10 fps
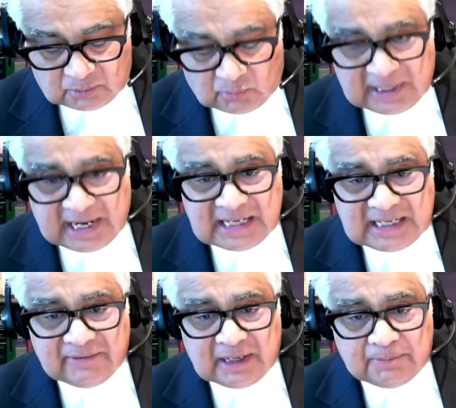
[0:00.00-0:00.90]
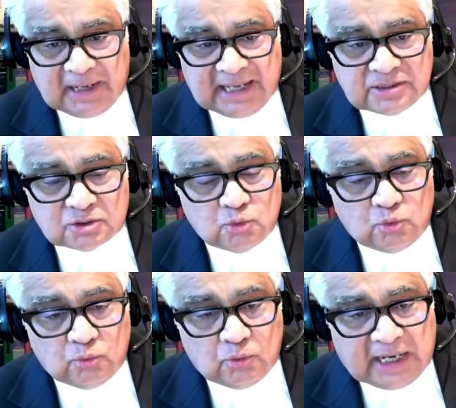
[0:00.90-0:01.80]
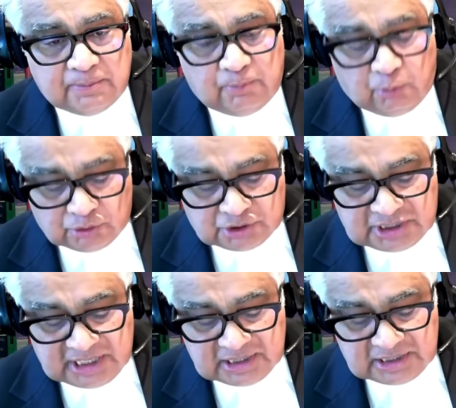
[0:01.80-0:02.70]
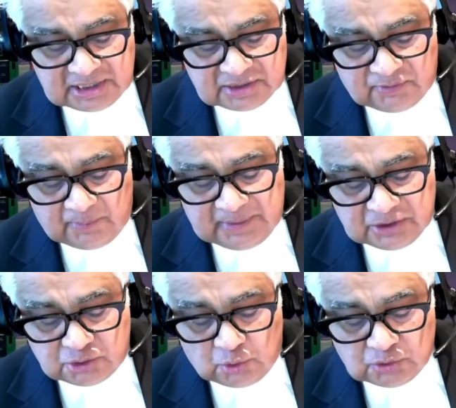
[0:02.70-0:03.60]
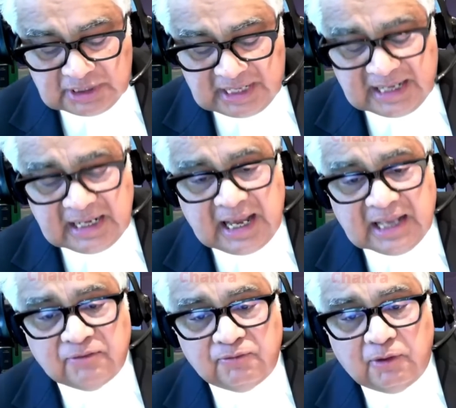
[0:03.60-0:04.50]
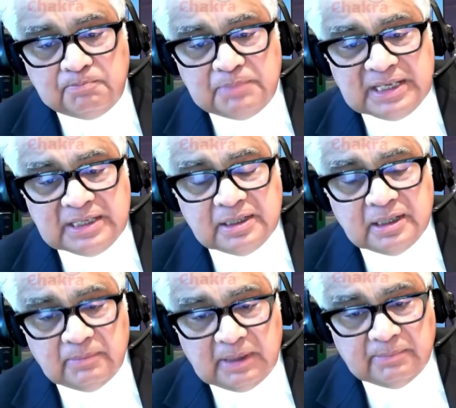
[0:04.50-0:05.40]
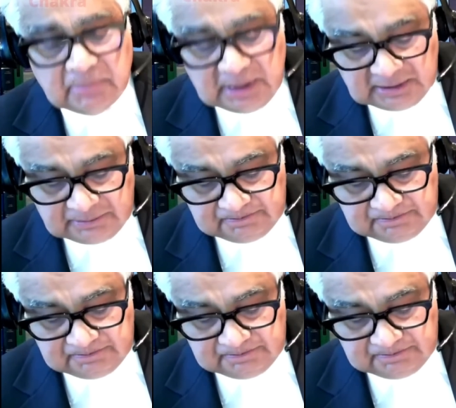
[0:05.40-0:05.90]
191 applies to at both stages for being chosen and for being a member.